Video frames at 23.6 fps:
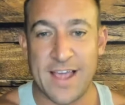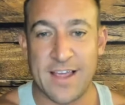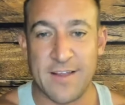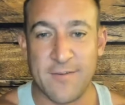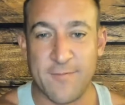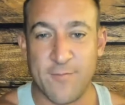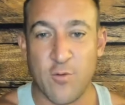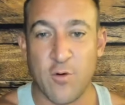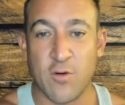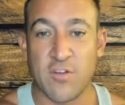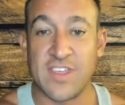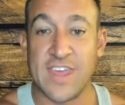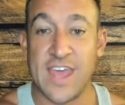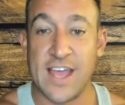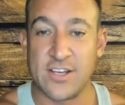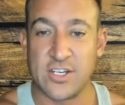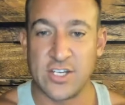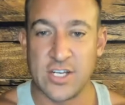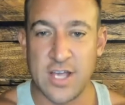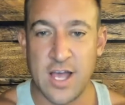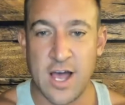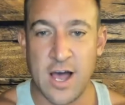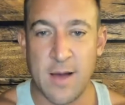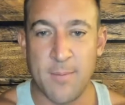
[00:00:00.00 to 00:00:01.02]
and forth,
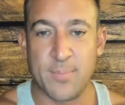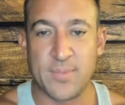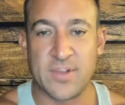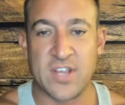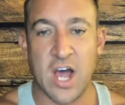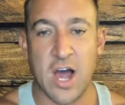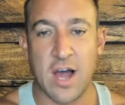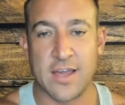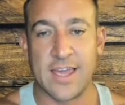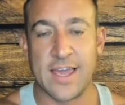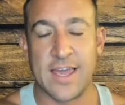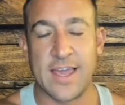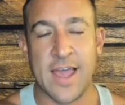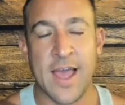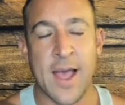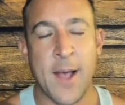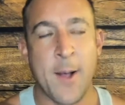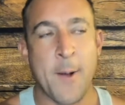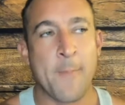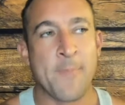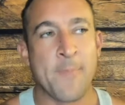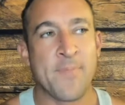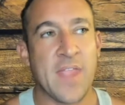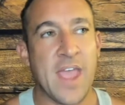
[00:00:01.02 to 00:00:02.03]
catching up, talking,
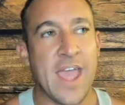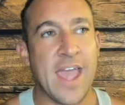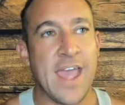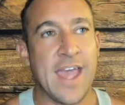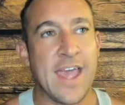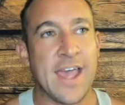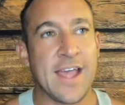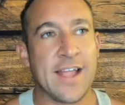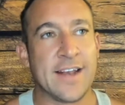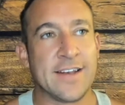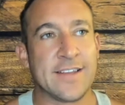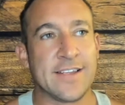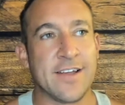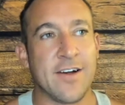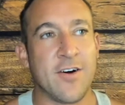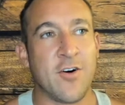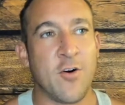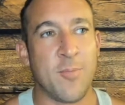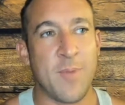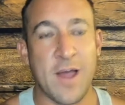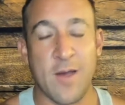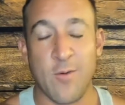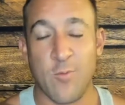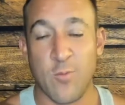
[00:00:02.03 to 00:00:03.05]
and oh
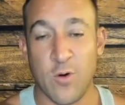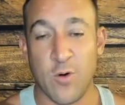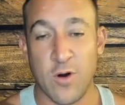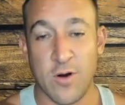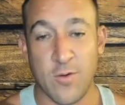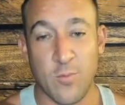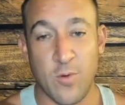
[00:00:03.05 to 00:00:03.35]
my word,